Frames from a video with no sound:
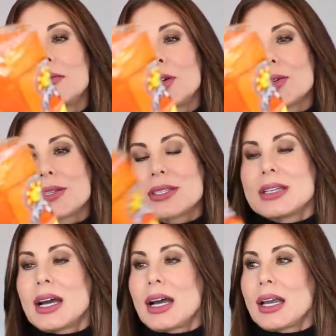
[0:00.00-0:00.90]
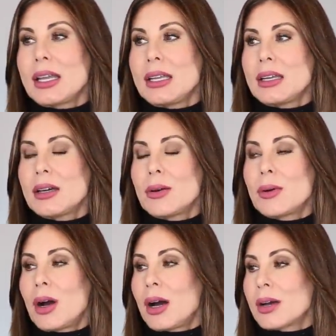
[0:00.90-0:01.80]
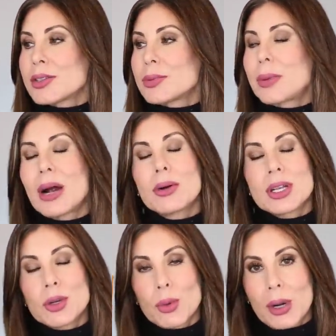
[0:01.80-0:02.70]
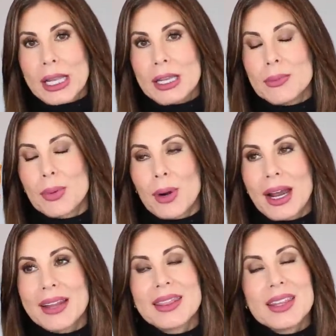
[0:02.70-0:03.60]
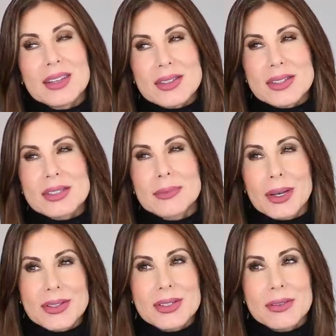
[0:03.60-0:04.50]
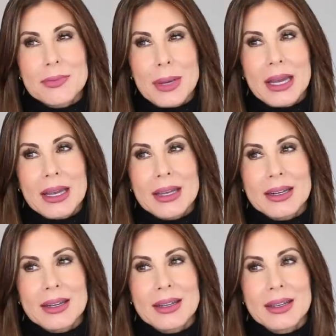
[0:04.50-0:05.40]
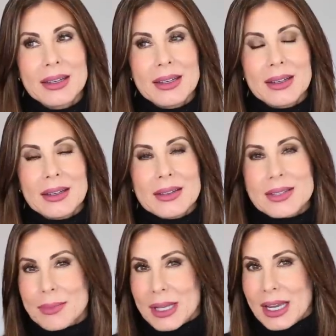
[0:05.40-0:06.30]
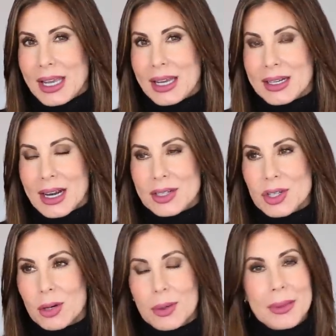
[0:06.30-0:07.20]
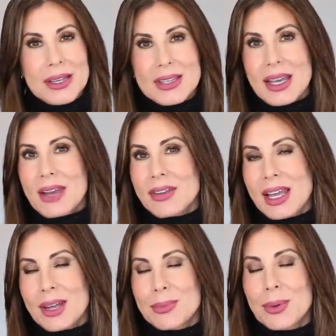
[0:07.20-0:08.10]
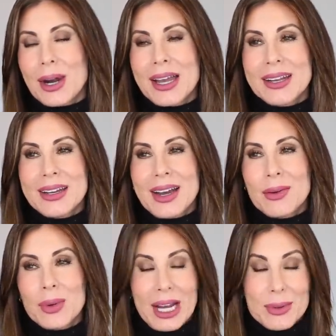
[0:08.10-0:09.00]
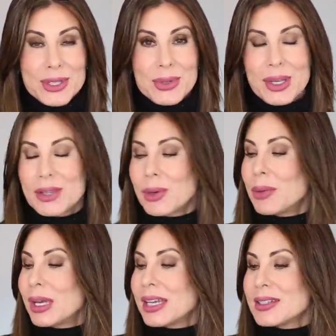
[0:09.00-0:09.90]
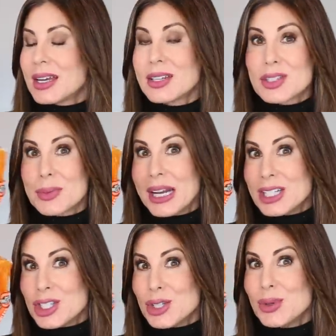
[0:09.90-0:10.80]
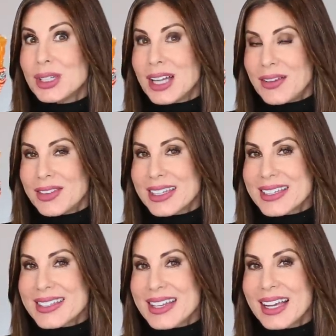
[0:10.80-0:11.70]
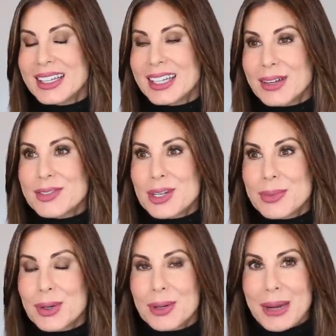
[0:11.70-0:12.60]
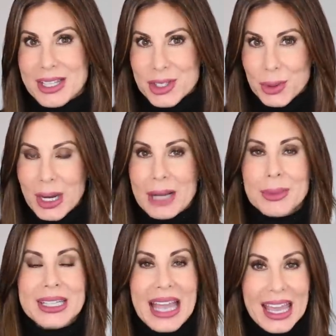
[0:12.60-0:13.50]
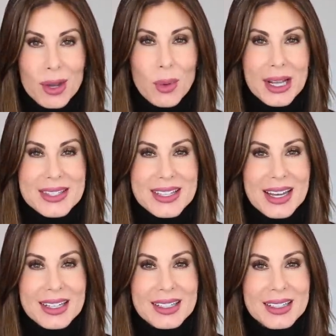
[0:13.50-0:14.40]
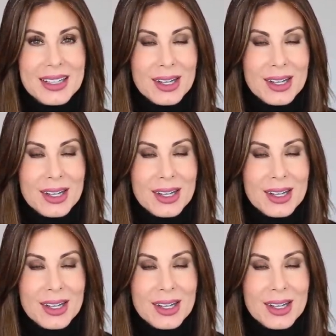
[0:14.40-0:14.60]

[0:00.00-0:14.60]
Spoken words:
verse 9, sprouted grain bread. This must have been something I had in October because I haven't had bread when I was doing 3-week intense, but I do love this. I love to put my scrambled egg whites on it,